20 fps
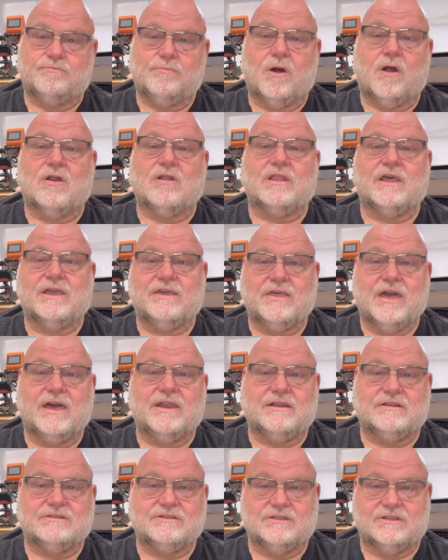parlay
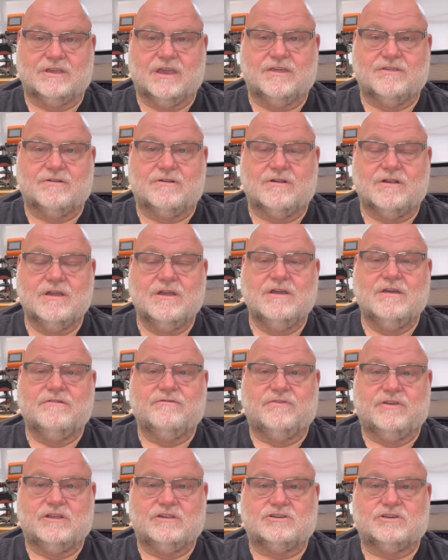that into the other
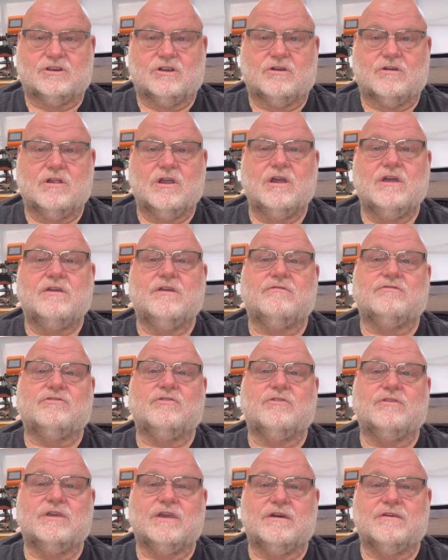feature, it was
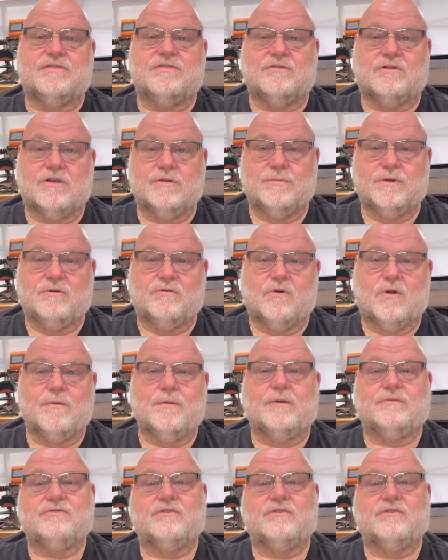only a 30-minute warm-up.